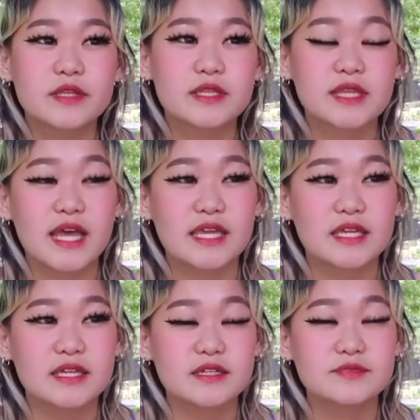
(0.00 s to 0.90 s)

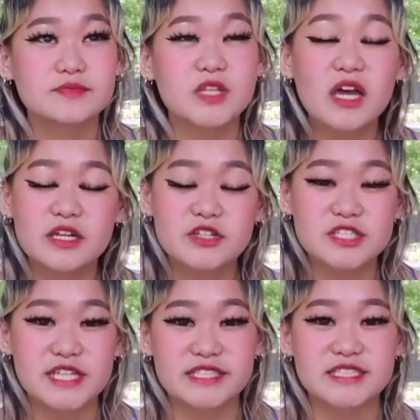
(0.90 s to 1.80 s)
like, not
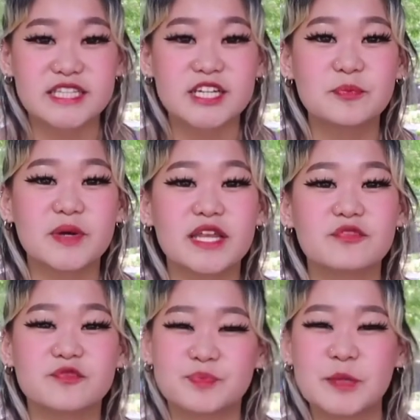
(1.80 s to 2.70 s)
understanding here, but
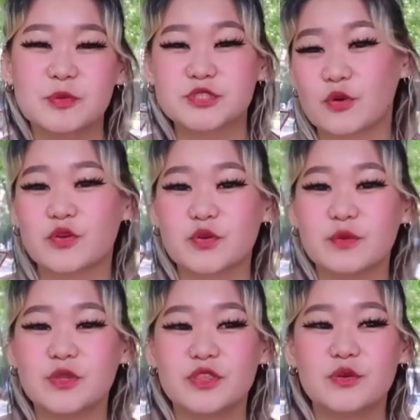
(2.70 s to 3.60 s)
if people don't
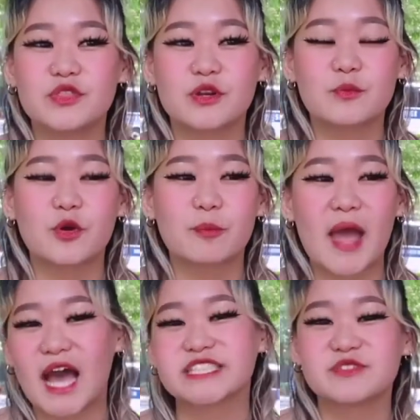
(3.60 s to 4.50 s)
agree with you, they're more
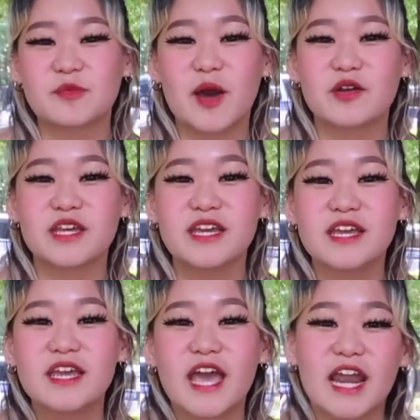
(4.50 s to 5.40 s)
passive about it.
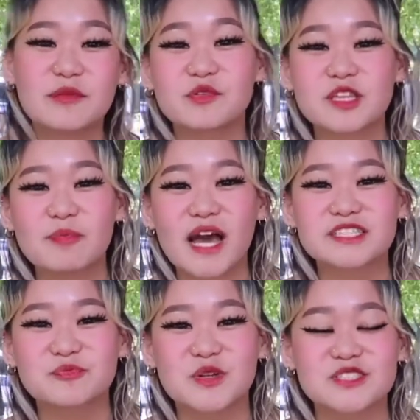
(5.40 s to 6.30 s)
And I'm a really
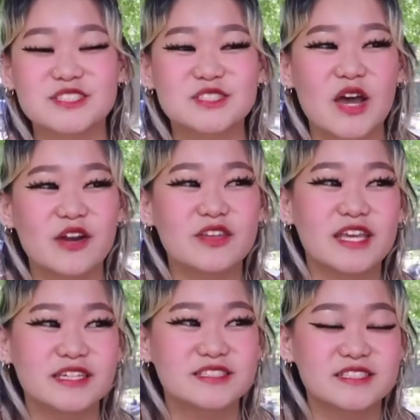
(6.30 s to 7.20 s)
passive person, so I don't
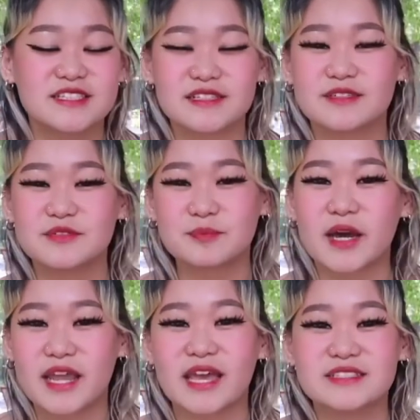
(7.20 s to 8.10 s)
like to
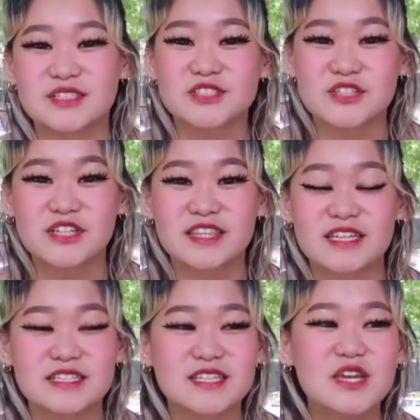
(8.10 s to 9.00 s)
butt heads on certain
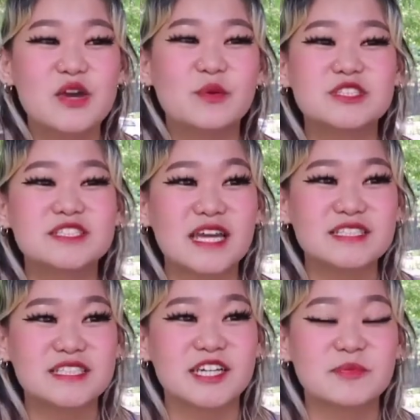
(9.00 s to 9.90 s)
things, which is
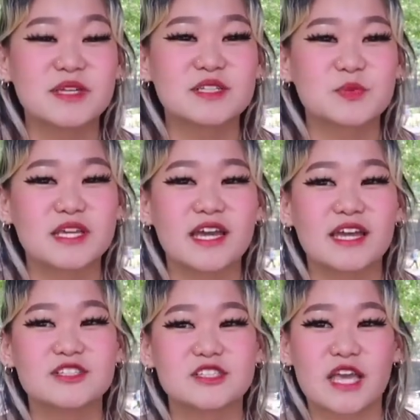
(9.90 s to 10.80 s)
nice here because we can
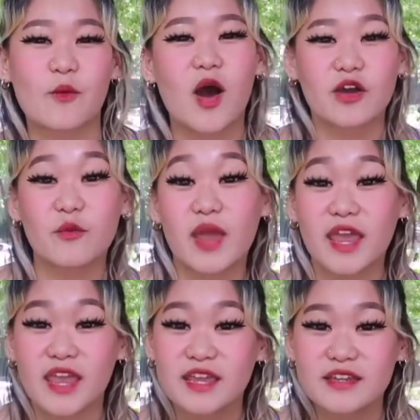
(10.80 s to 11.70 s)
kind of just like walk away.